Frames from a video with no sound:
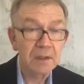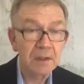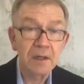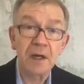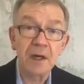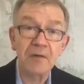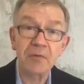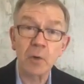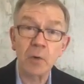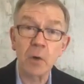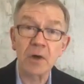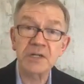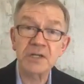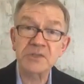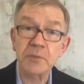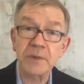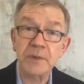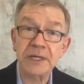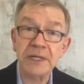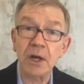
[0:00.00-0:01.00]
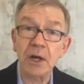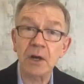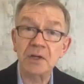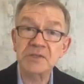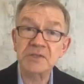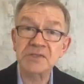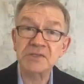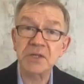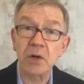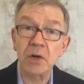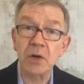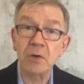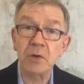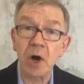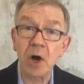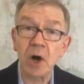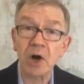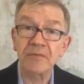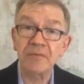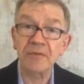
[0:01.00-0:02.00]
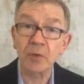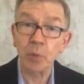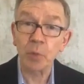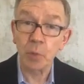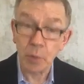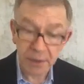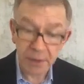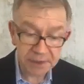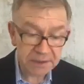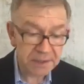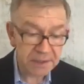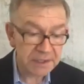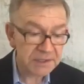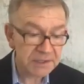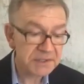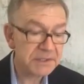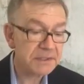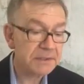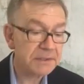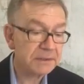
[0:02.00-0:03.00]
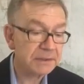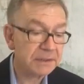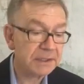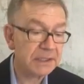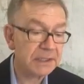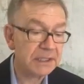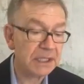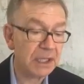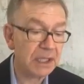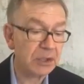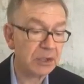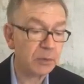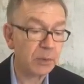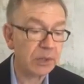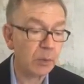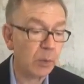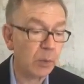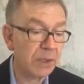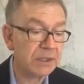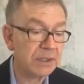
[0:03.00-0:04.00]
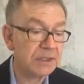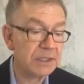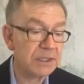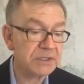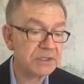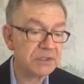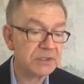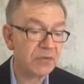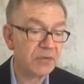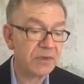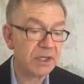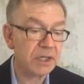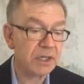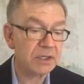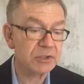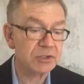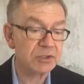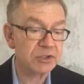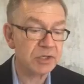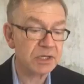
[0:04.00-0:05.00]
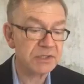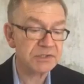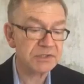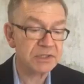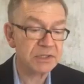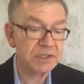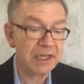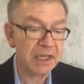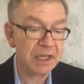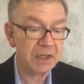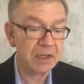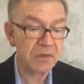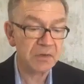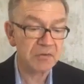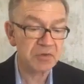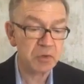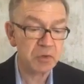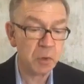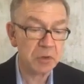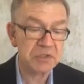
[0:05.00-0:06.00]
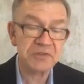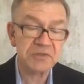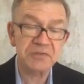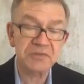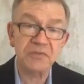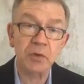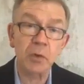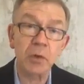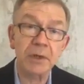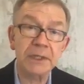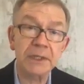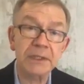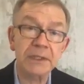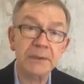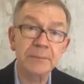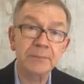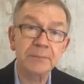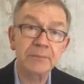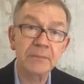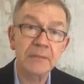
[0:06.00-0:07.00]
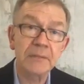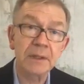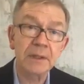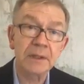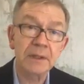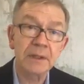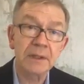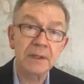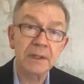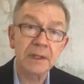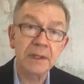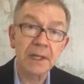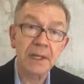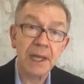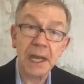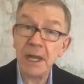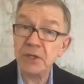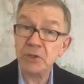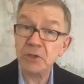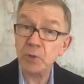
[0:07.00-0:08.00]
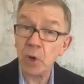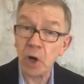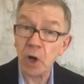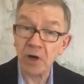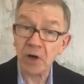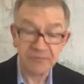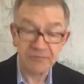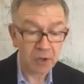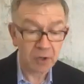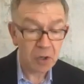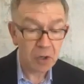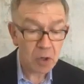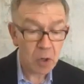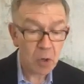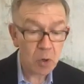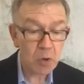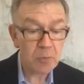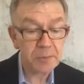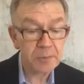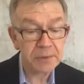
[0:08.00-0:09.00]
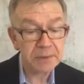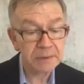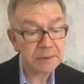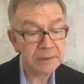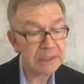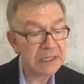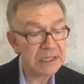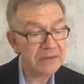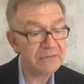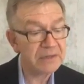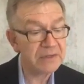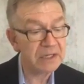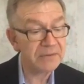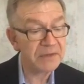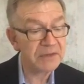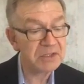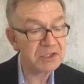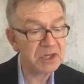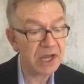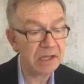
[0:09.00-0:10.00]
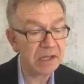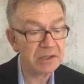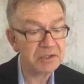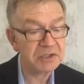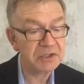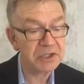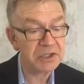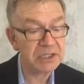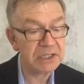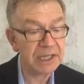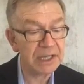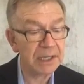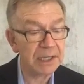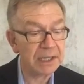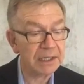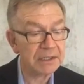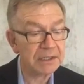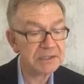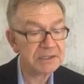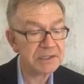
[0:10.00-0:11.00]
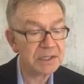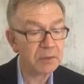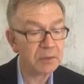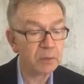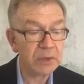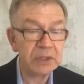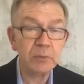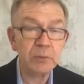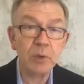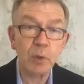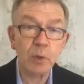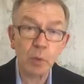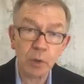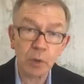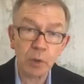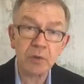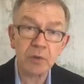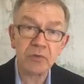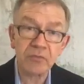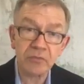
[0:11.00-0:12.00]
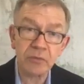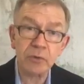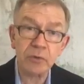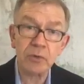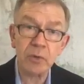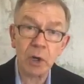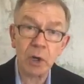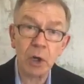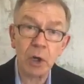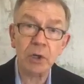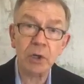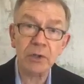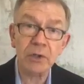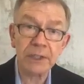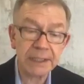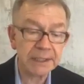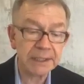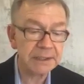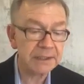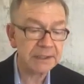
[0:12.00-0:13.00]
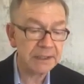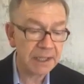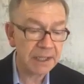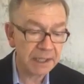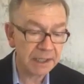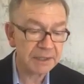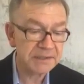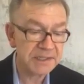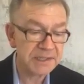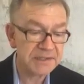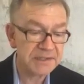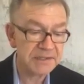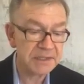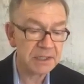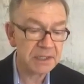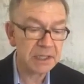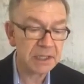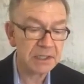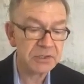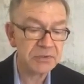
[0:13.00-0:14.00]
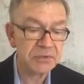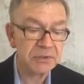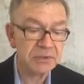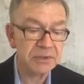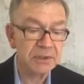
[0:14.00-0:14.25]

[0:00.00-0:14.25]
Of course, we also offer witness, continuing witness to the unjust death of George Floyd, and to offer hope even in these challenging days that we will work through all it takes as a nation